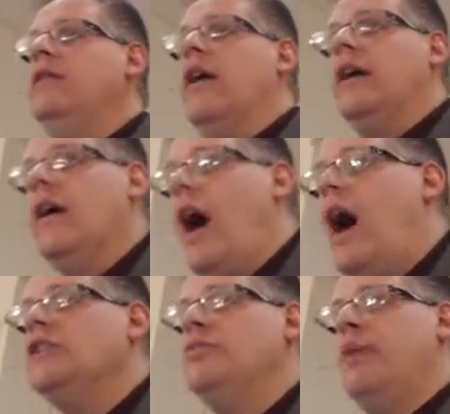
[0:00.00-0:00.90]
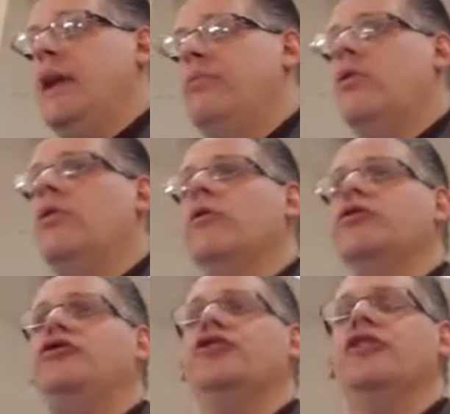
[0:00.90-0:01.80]
that God's people
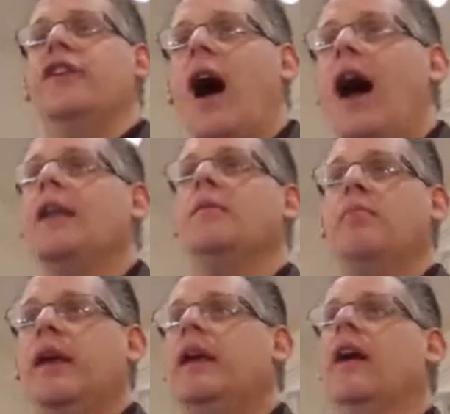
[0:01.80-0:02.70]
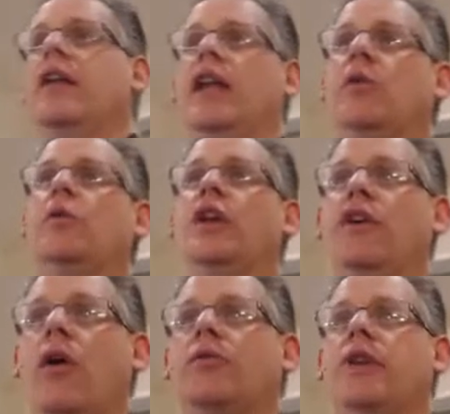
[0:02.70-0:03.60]
should not be unequally
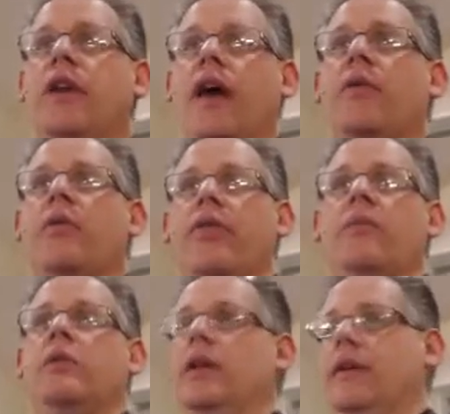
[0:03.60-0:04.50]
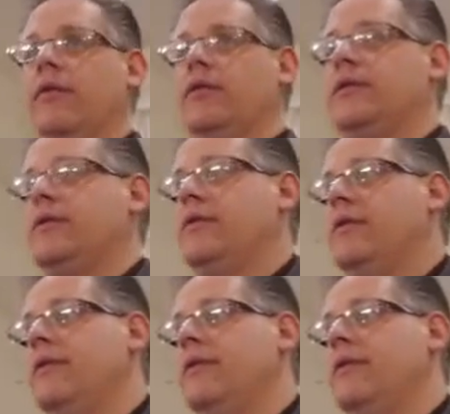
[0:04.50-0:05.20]
yoked together with unbelievers.